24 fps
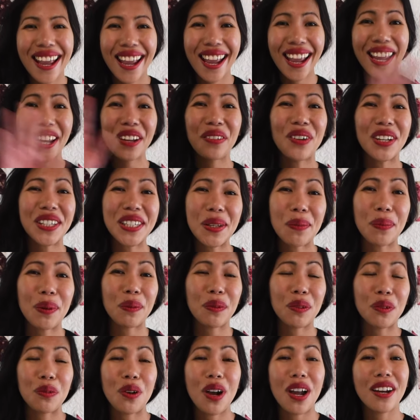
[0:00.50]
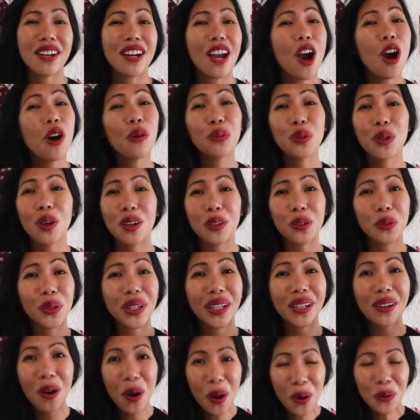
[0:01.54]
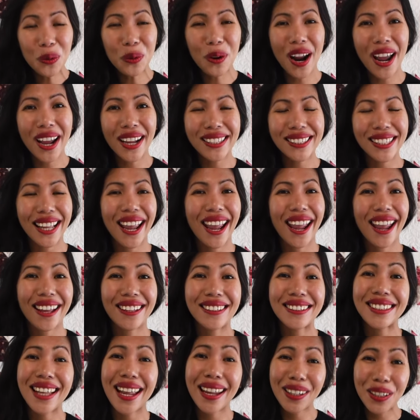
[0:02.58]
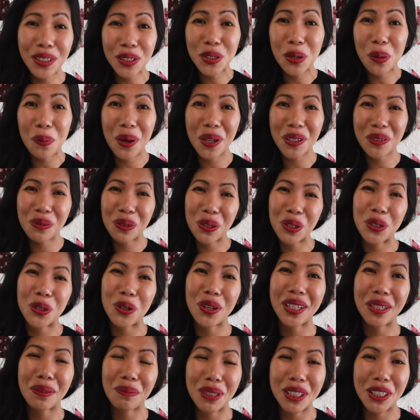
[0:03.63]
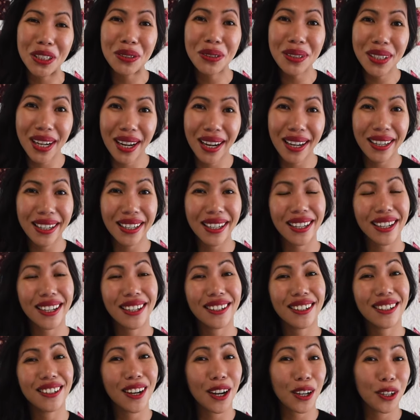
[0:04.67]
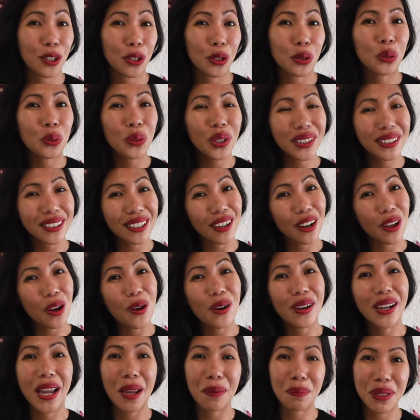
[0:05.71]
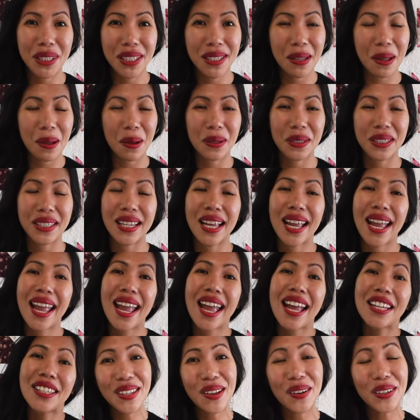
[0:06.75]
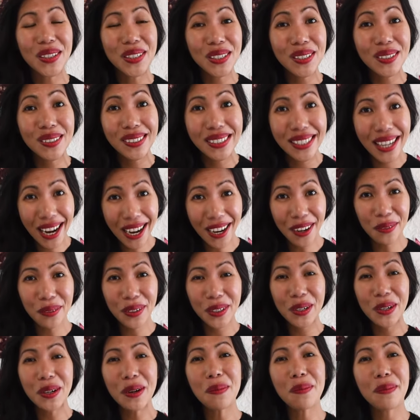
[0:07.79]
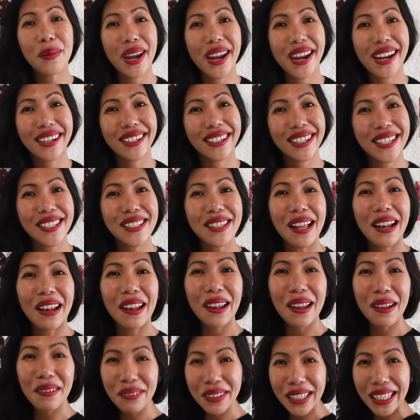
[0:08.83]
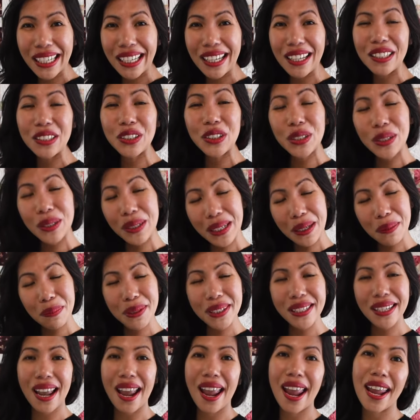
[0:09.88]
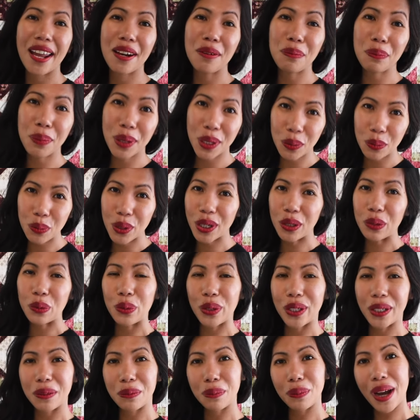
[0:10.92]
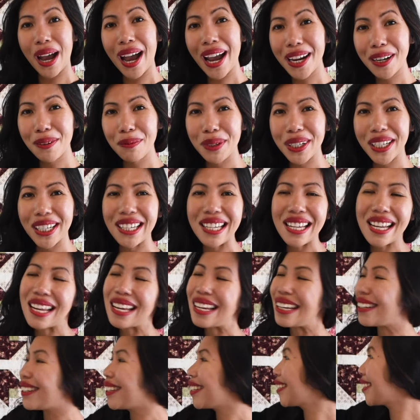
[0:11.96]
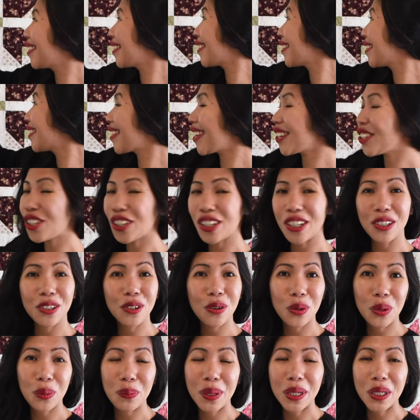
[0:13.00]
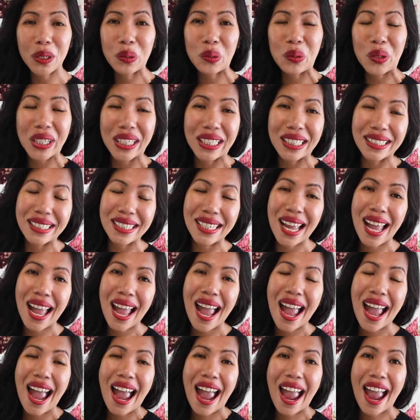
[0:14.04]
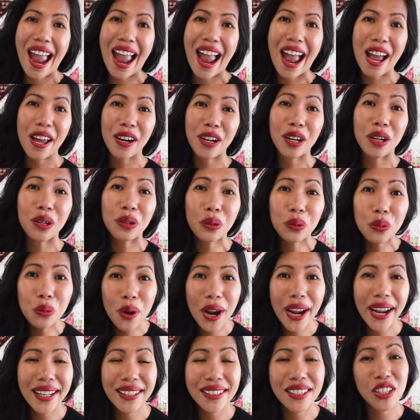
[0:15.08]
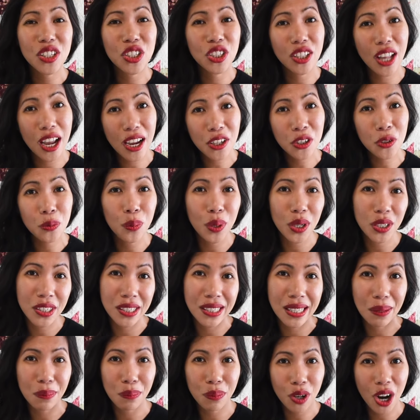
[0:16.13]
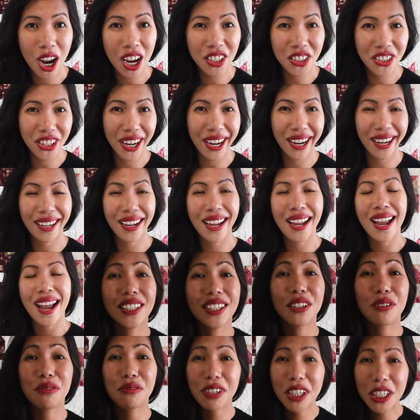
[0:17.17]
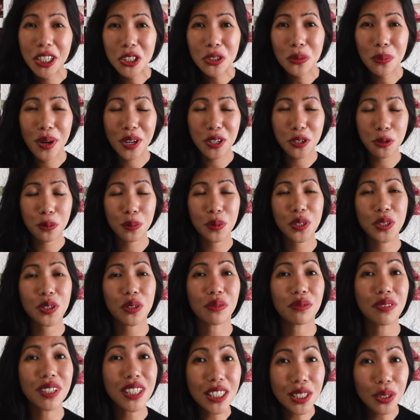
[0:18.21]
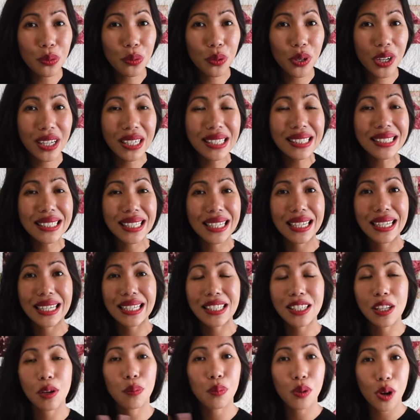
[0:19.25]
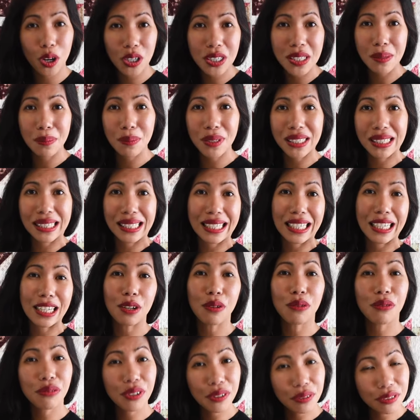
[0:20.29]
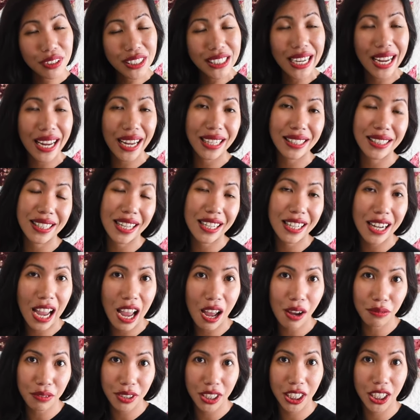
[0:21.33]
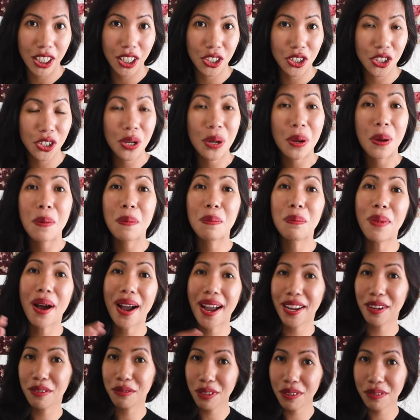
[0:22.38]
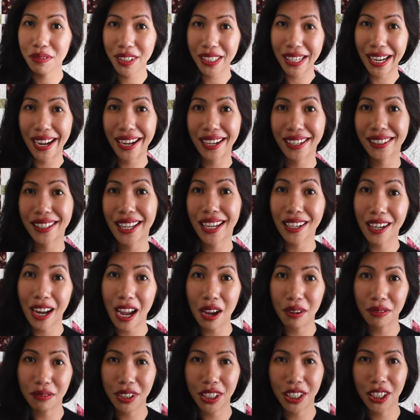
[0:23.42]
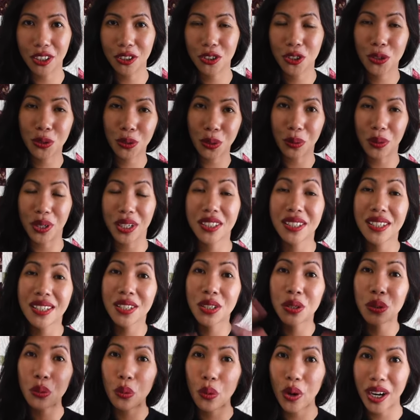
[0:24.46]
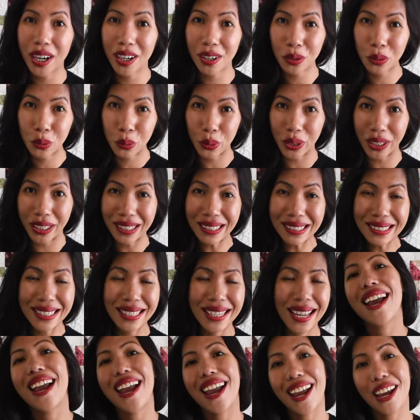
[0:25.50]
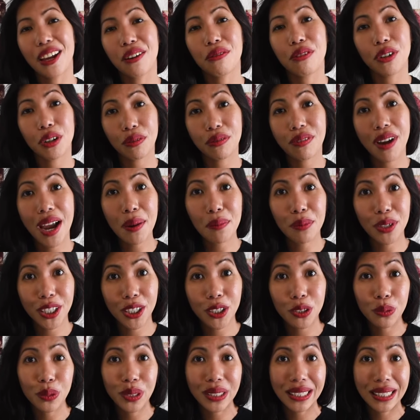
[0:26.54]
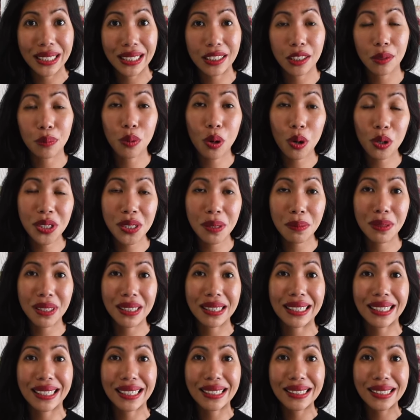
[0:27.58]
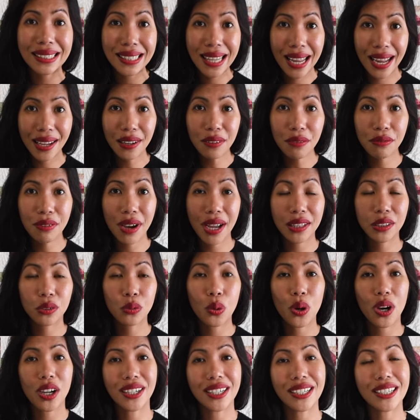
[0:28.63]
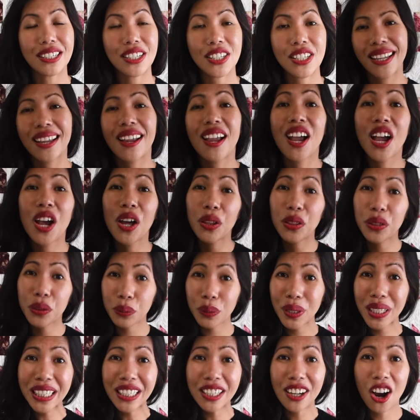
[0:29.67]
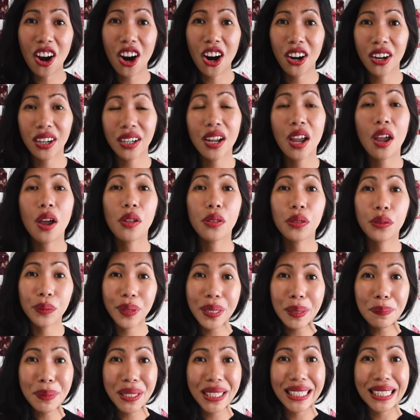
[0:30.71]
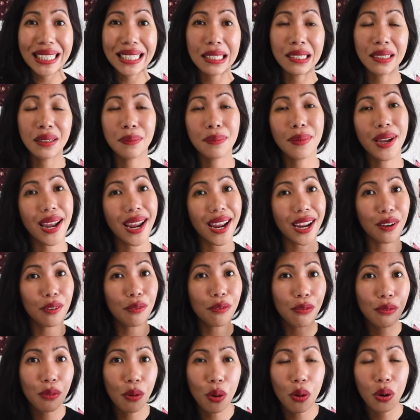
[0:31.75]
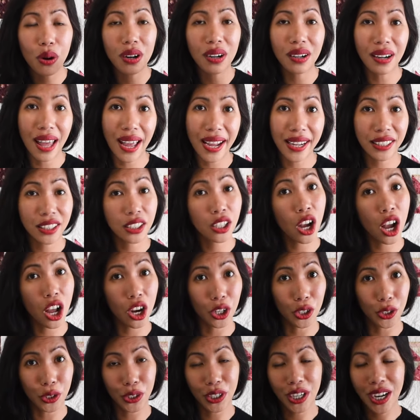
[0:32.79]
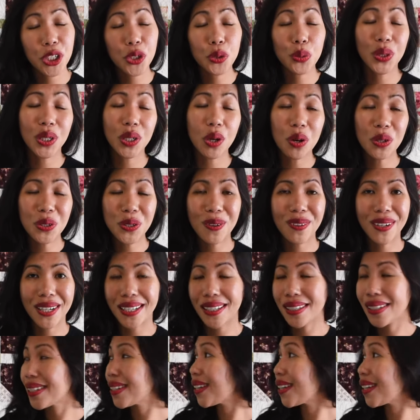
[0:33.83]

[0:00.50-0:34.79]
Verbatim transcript: Hey, what's up everyone? I hope you are doing alright and thank you so much for joining me today in another quilt along episode. So today we're gonna make this lovely tulips and pinwheel quilt behind me. This is such an adorable quilt and a great stash busting project. The finished measurements of this quilt is approximately 58 and a half inch by 58 and a half inch so it's a square quilt and for the fabric you will need approximately 10 fat quarters three dark, three medium and four light color you will also need